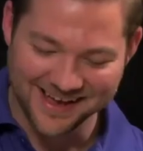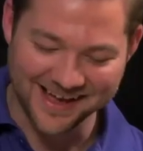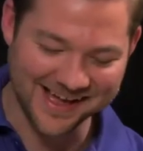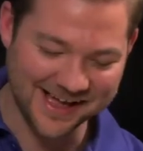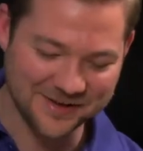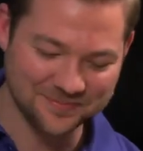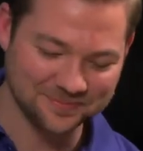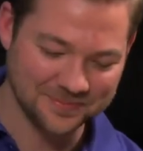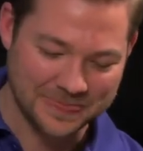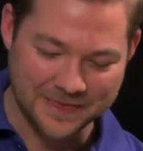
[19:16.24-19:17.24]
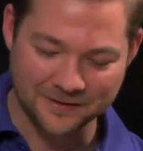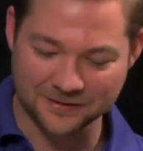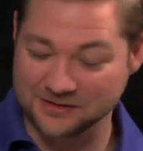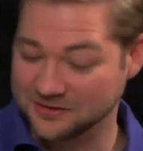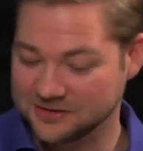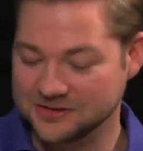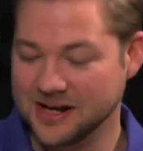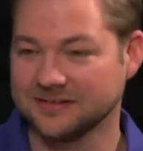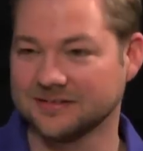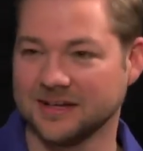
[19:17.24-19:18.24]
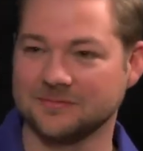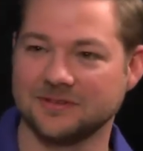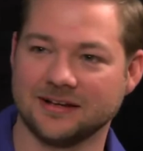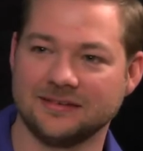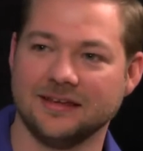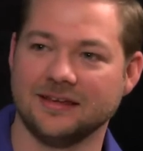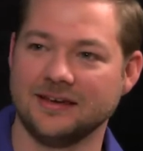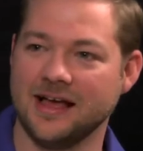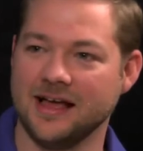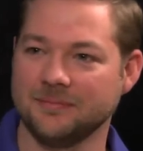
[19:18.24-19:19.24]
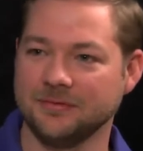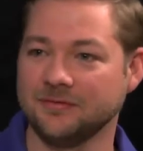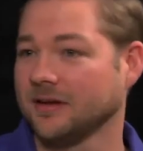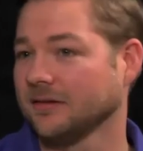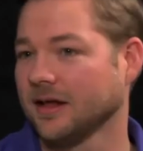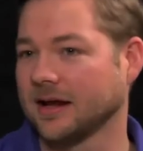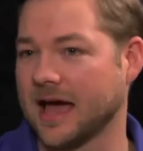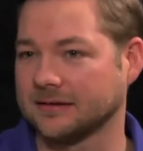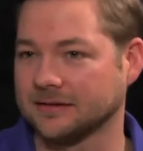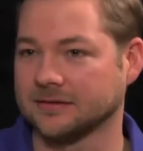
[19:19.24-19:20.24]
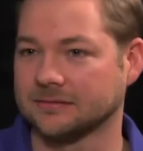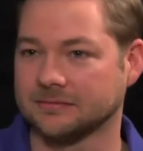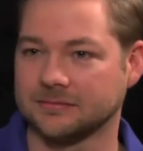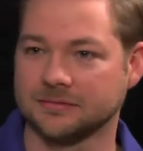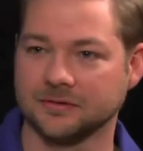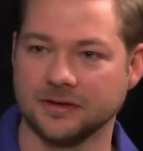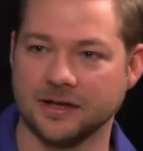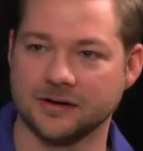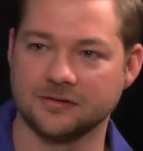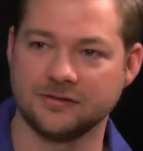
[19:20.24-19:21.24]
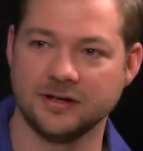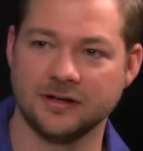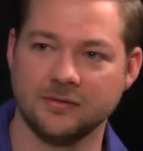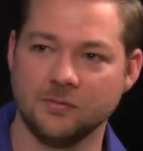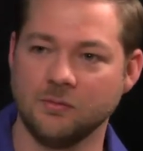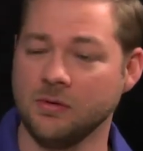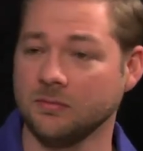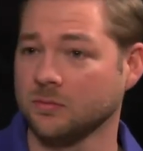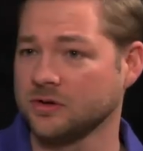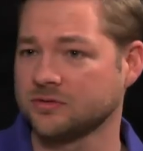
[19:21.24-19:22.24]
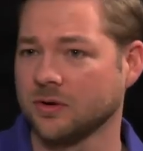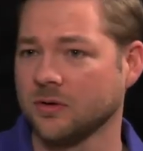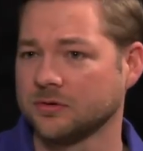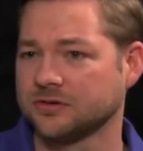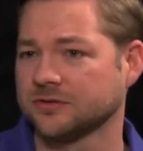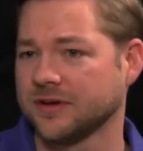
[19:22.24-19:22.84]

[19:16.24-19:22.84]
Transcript: Well, let's change the subject then. You've done a lot of acting through the years. You know, which role was your